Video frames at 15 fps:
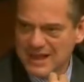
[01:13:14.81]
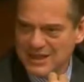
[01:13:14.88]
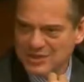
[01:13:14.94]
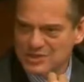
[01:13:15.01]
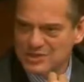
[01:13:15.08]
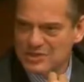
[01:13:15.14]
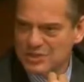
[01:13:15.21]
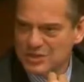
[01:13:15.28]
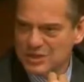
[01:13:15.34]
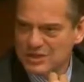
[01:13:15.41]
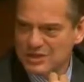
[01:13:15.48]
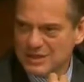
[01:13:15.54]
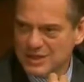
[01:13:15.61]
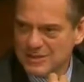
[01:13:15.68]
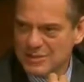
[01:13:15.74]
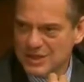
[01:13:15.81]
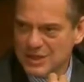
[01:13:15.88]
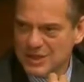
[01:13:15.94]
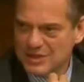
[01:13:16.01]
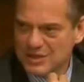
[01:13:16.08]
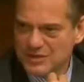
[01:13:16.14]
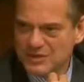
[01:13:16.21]
the social
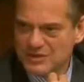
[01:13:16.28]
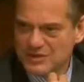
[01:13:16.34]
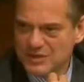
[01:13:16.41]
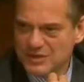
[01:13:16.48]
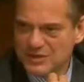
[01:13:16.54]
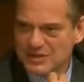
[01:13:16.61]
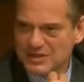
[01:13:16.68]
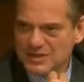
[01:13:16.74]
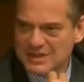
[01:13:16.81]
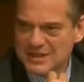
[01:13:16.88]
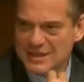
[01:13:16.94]
implication of default?